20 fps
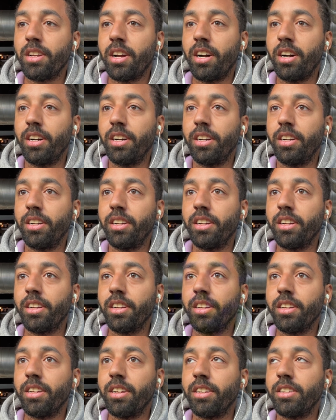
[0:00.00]
I
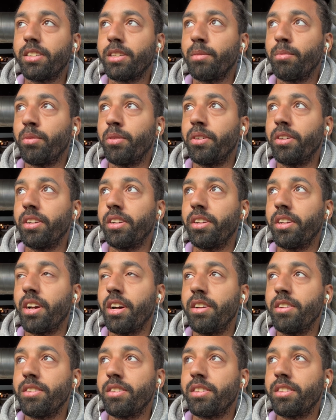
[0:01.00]
support you
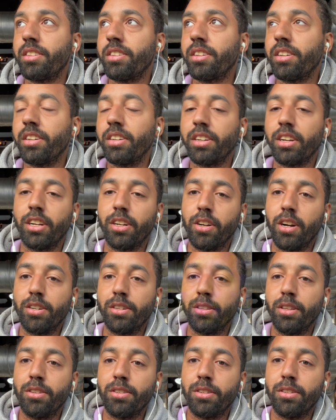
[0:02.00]
guys.
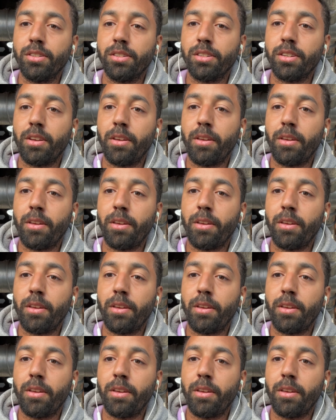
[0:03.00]
Congratulations.